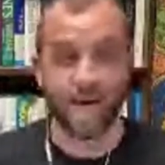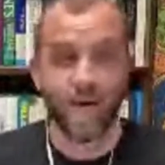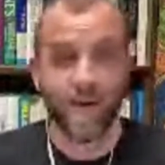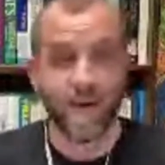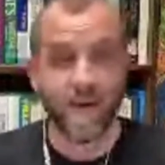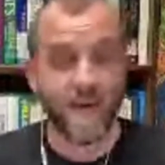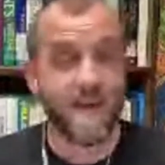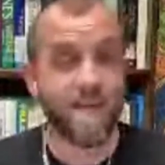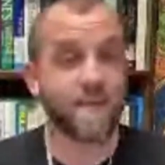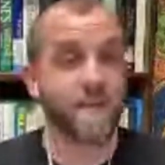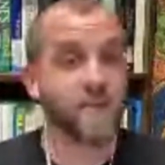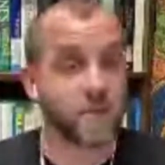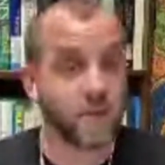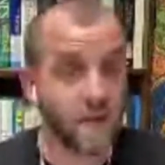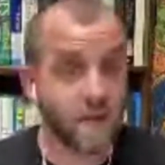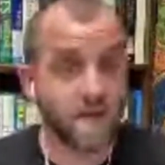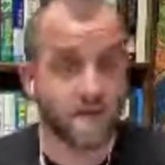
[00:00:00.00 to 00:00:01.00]
Even
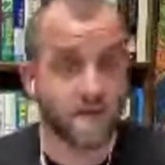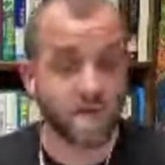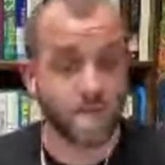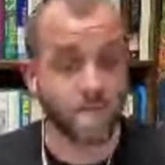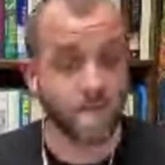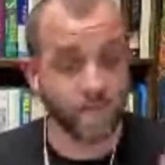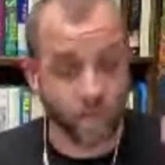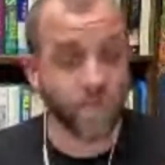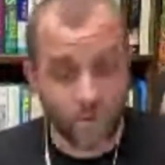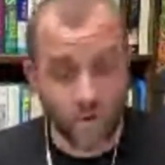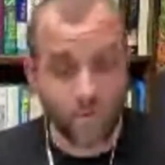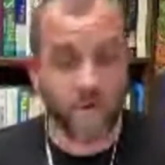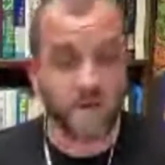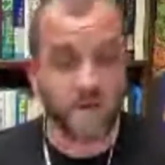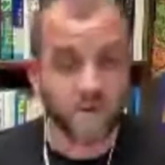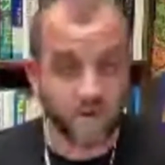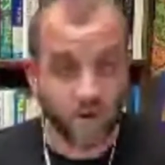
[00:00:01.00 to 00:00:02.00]
Jesus, before he
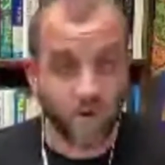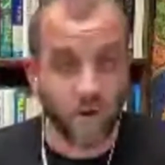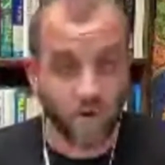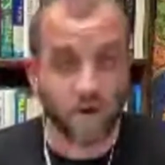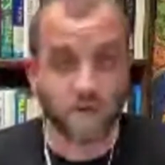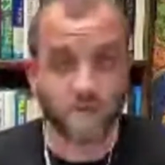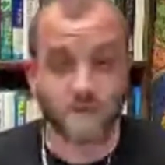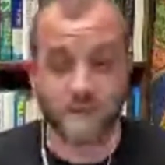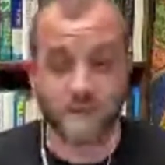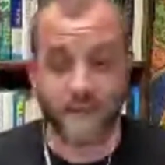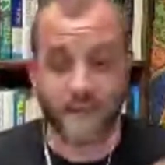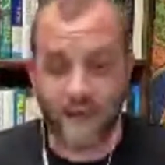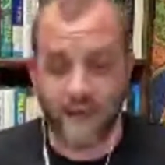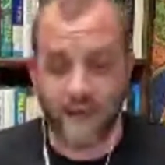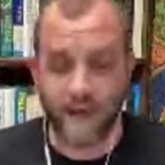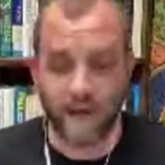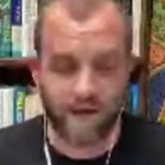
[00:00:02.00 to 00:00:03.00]
went to the cross, was like,
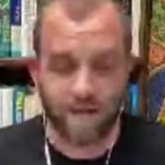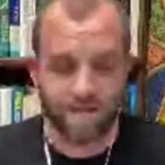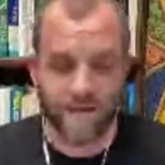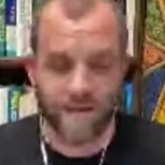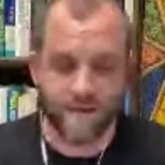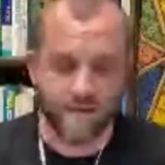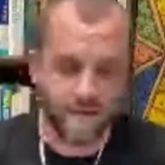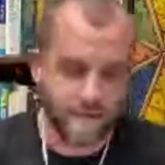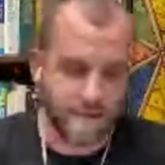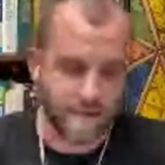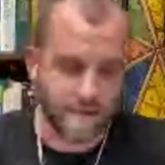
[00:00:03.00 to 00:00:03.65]
God, Father,